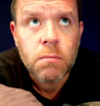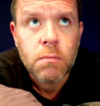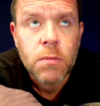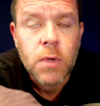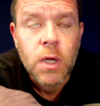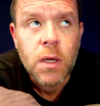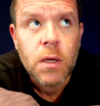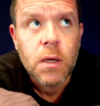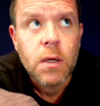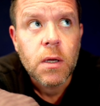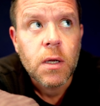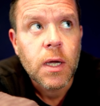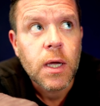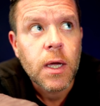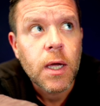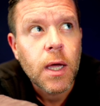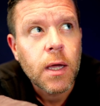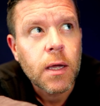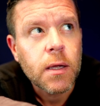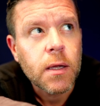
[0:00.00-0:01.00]
uh,
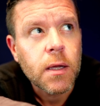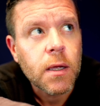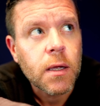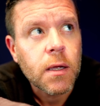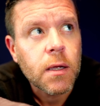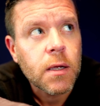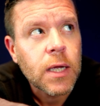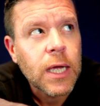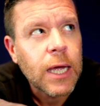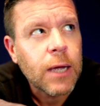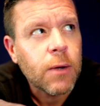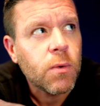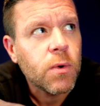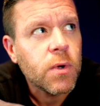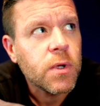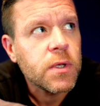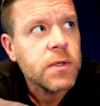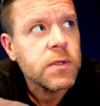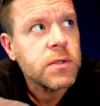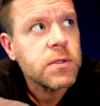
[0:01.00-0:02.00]
I
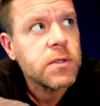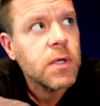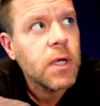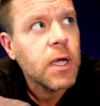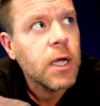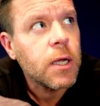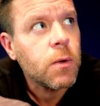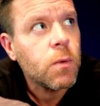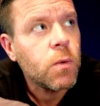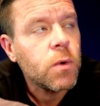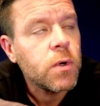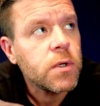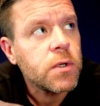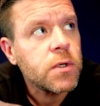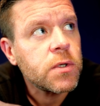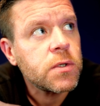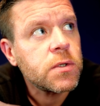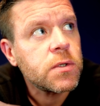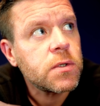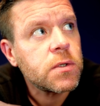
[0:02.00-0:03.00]
was, I
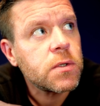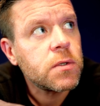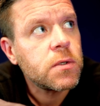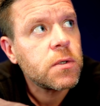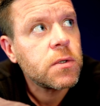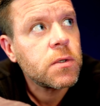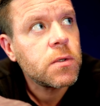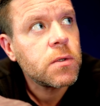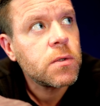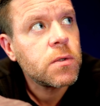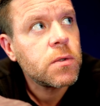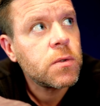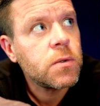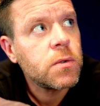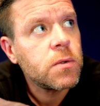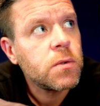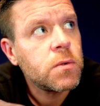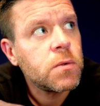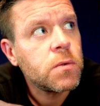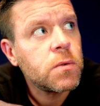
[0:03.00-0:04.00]
was,
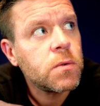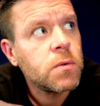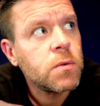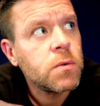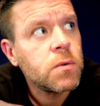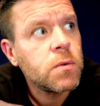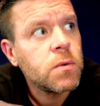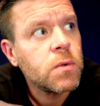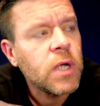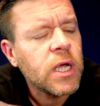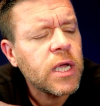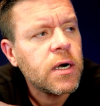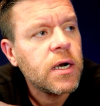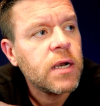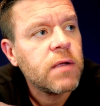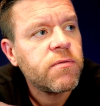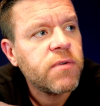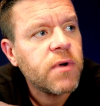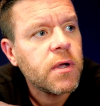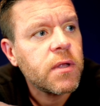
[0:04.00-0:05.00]
how did
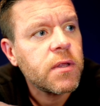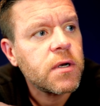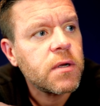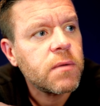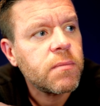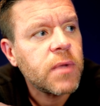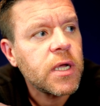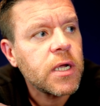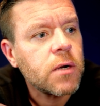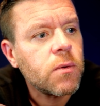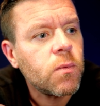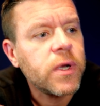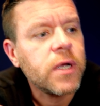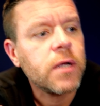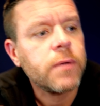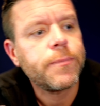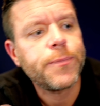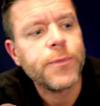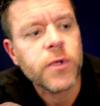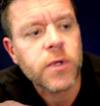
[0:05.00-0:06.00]
I fall into my,
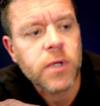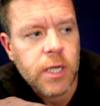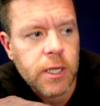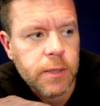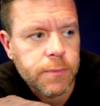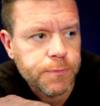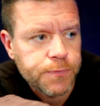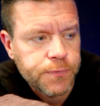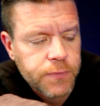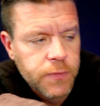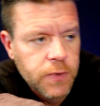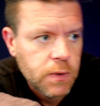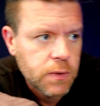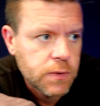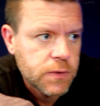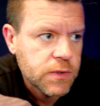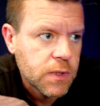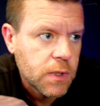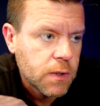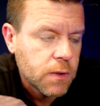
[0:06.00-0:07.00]
well, okay,
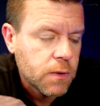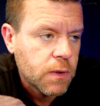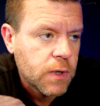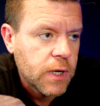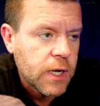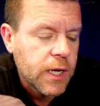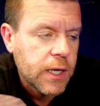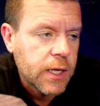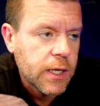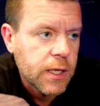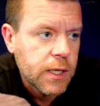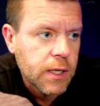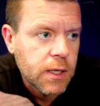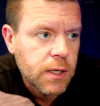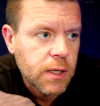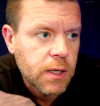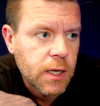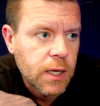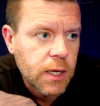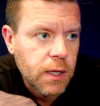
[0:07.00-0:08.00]
so
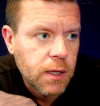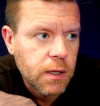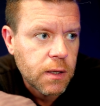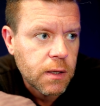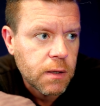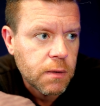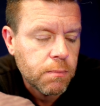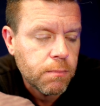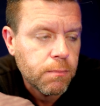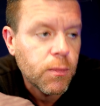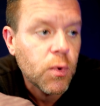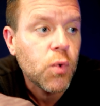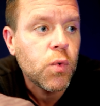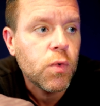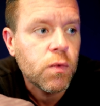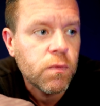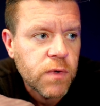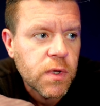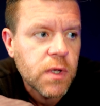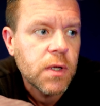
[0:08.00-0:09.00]
I, I
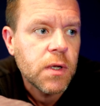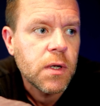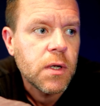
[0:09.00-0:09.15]
moved